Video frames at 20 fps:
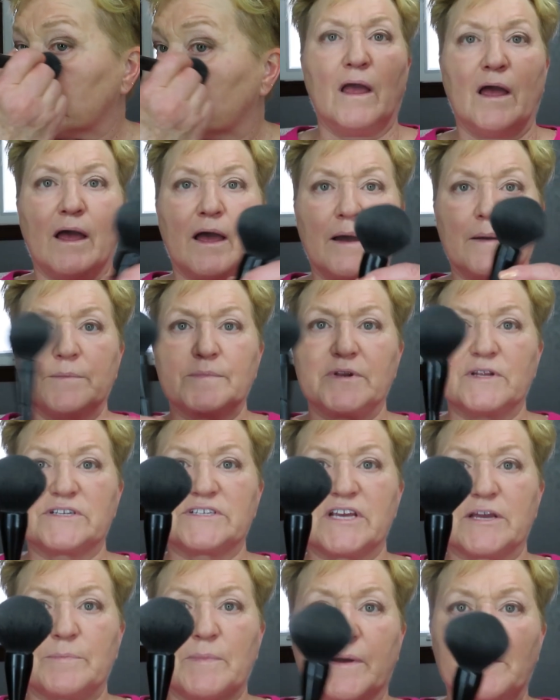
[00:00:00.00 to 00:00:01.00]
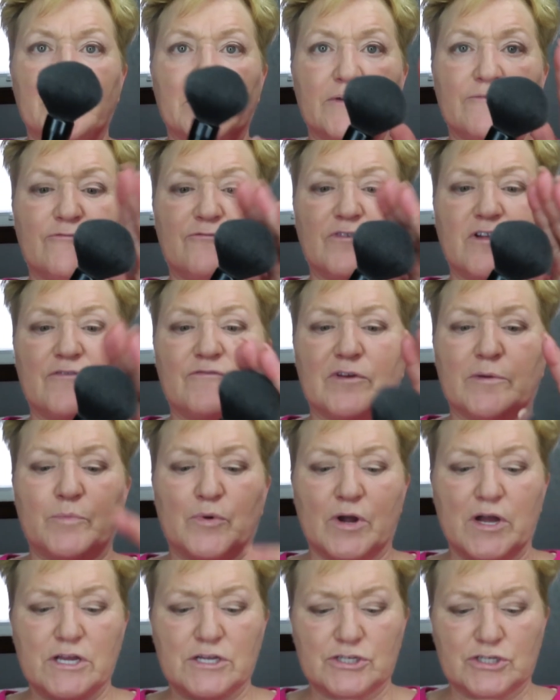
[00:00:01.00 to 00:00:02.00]
I'm going to take my big fluffy
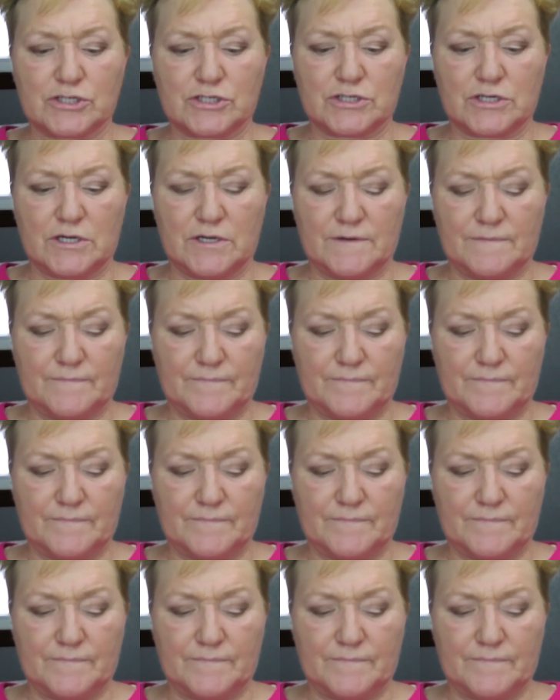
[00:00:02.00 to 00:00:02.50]
brush.